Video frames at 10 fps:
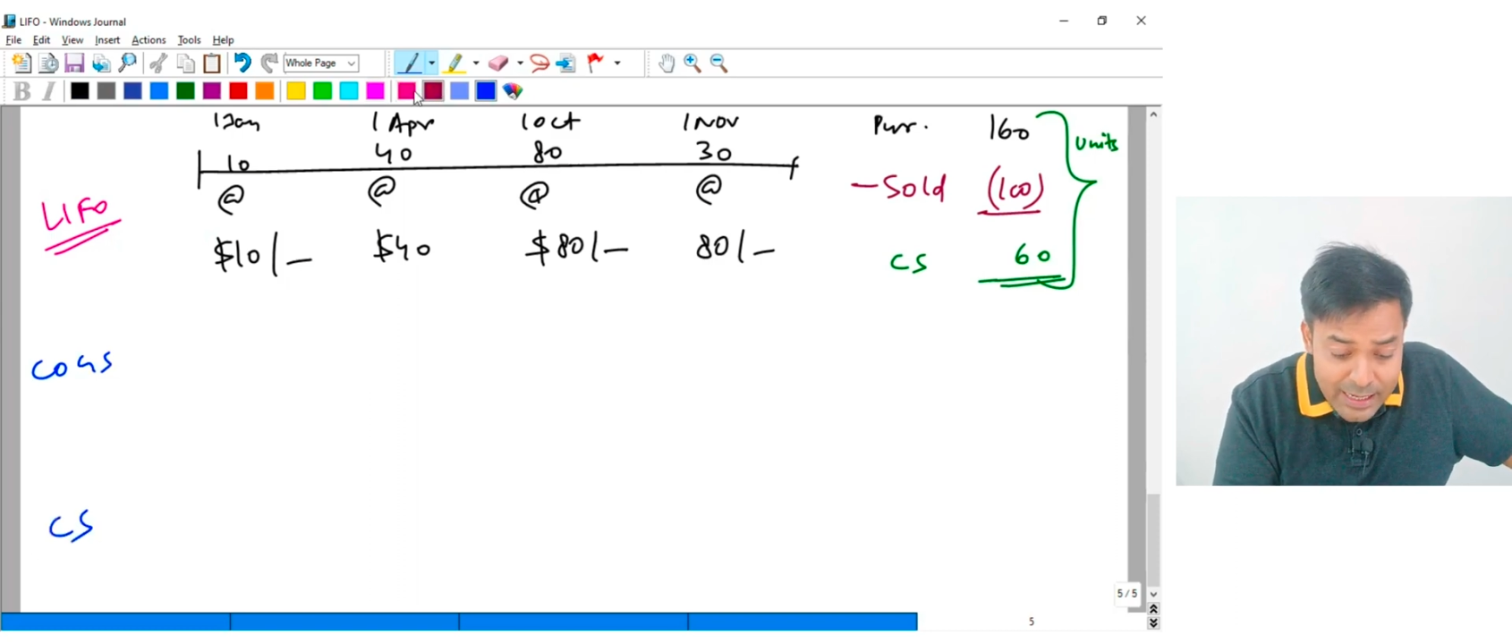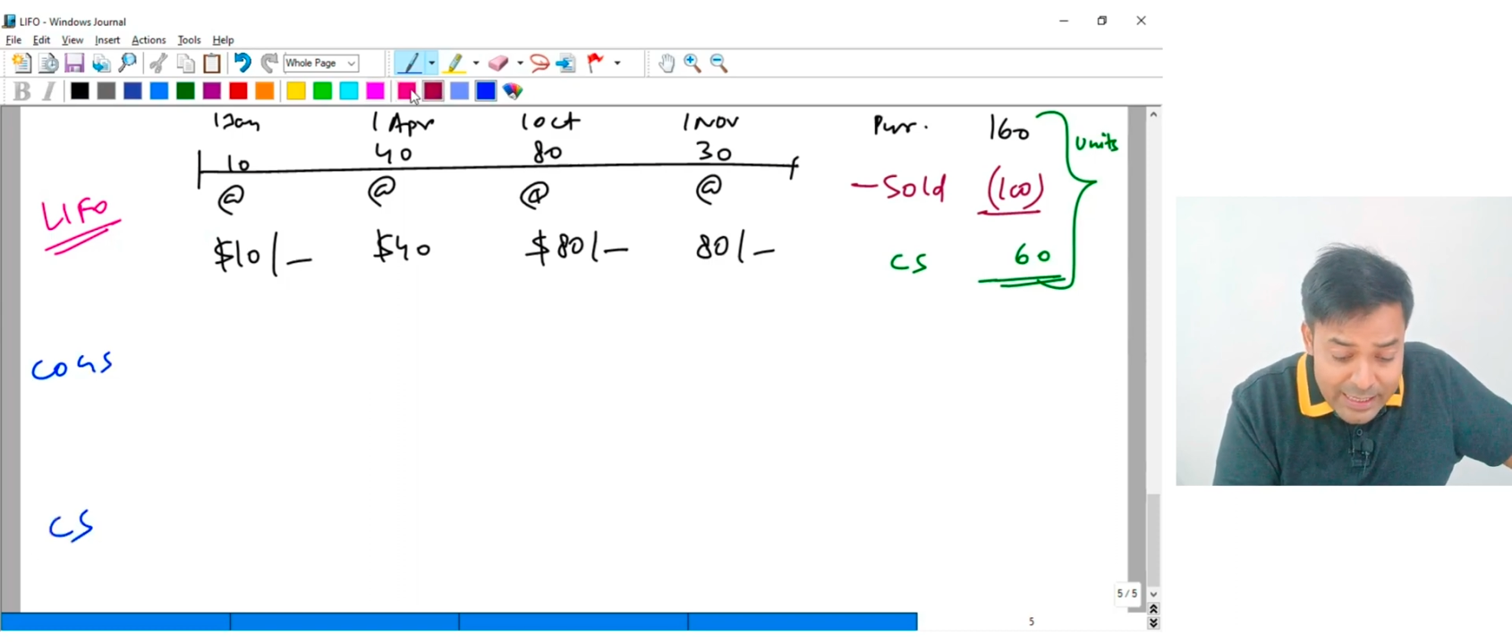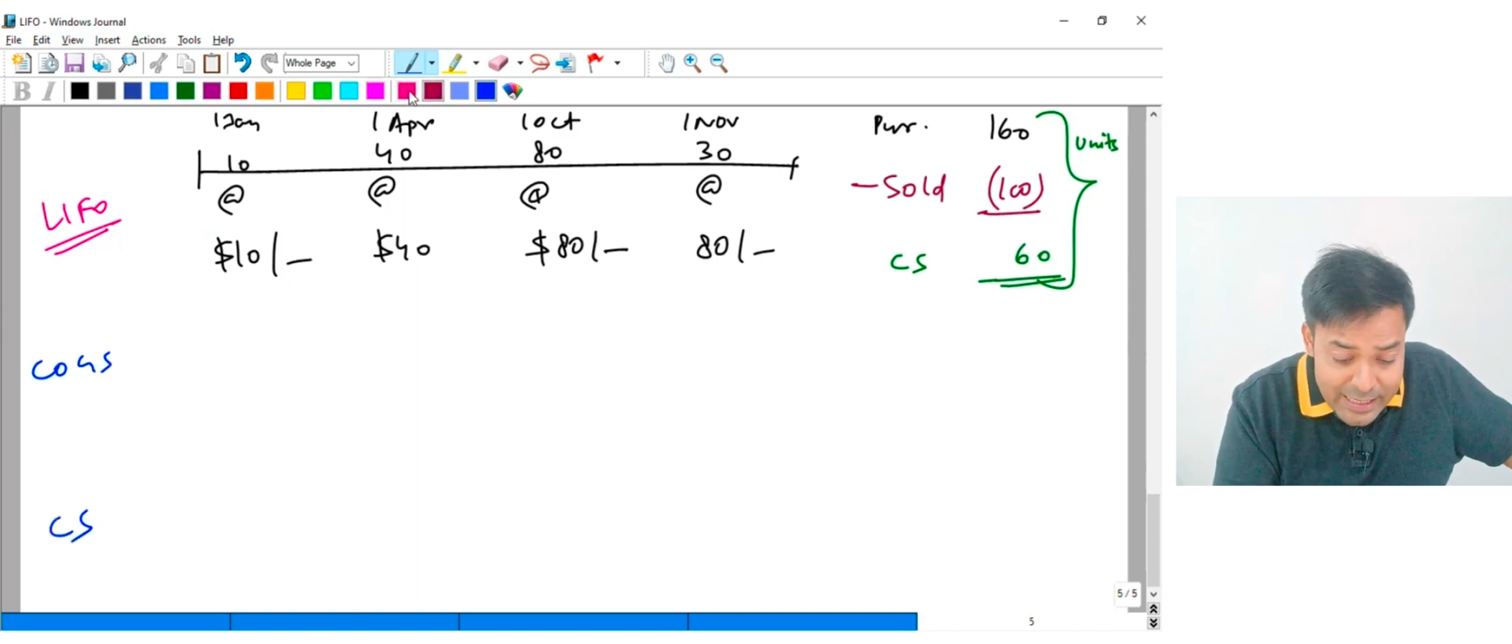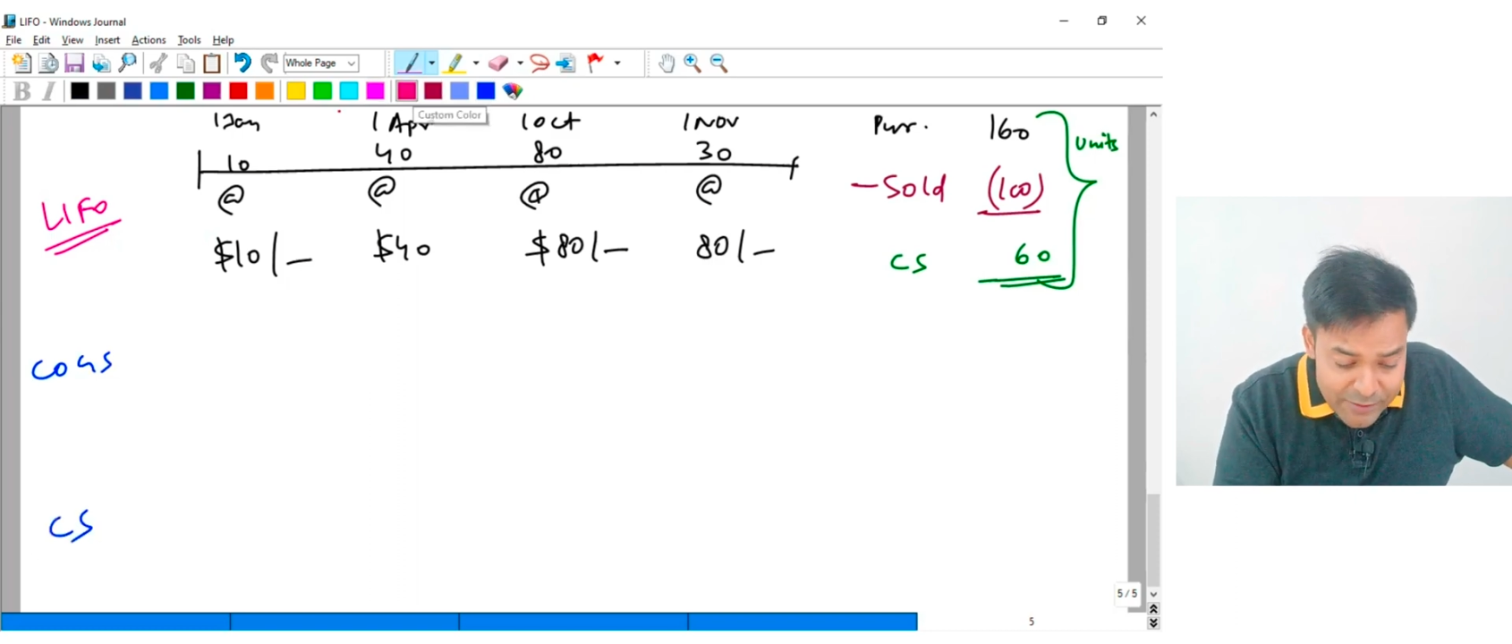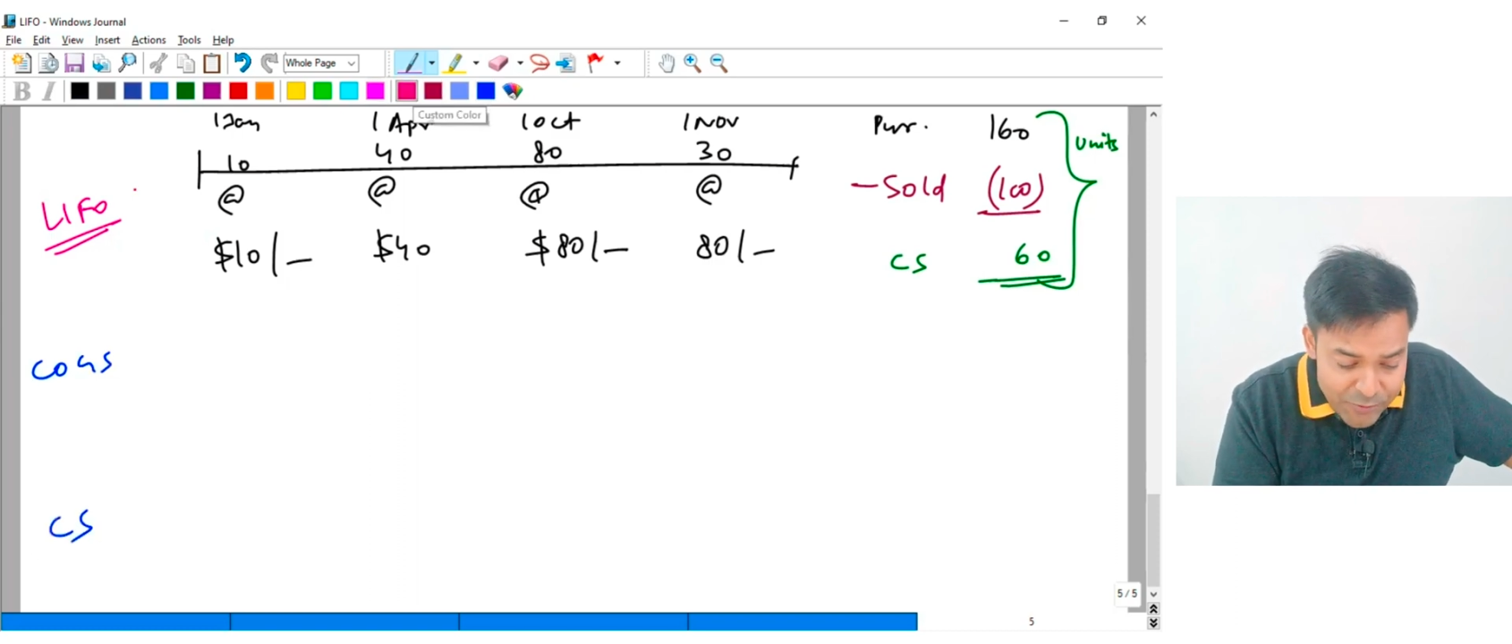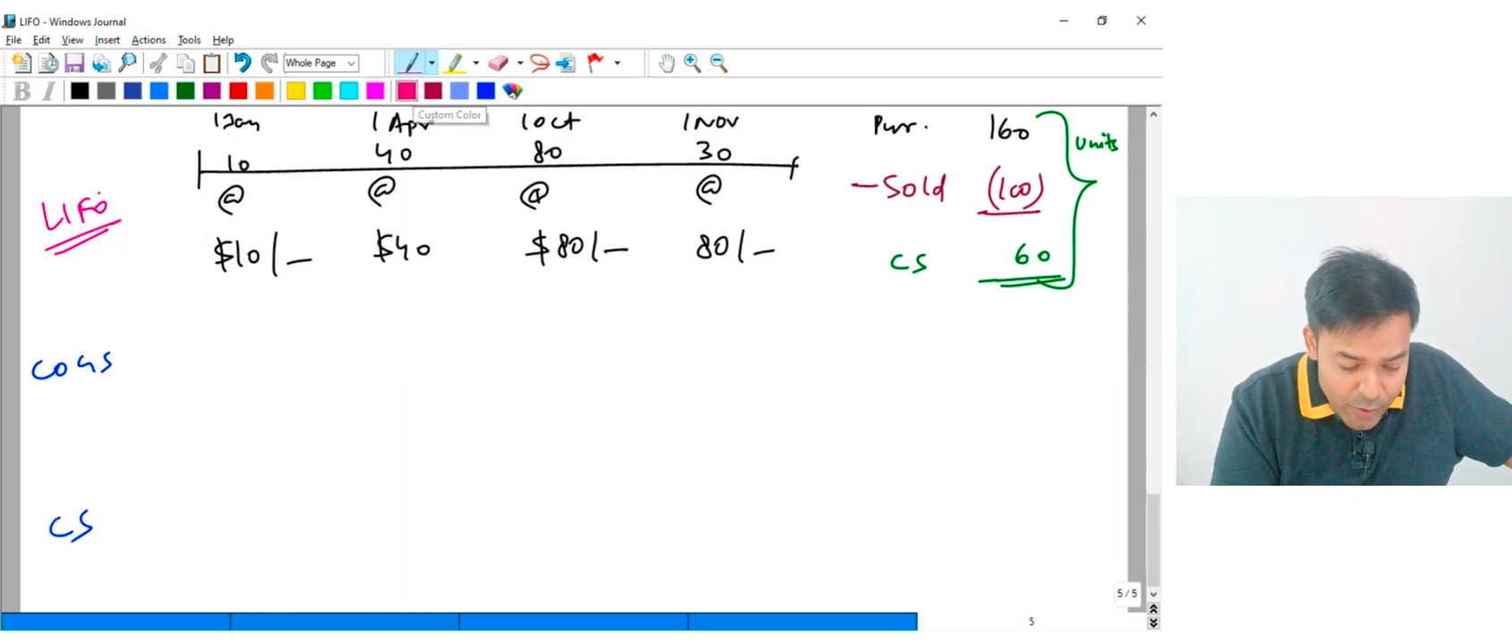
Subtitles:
LIFO